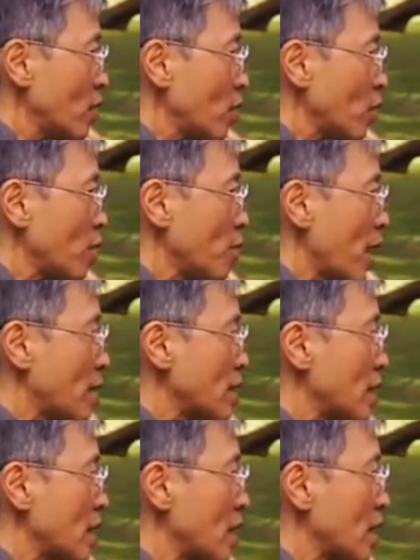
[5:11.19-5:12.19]
or the
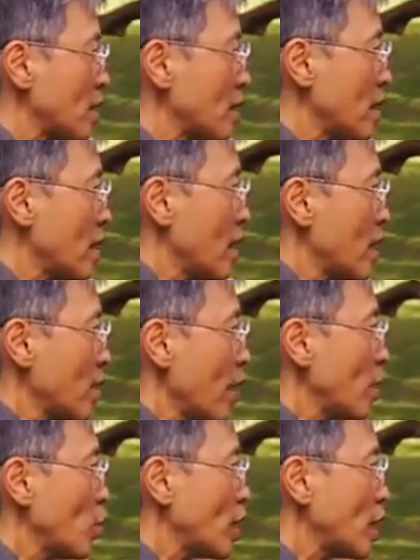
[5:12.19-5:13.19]
mountain. Okay,
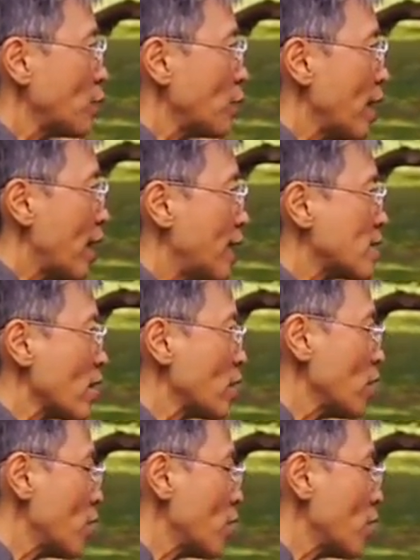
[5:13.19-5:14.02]
you want to keep your eyes on the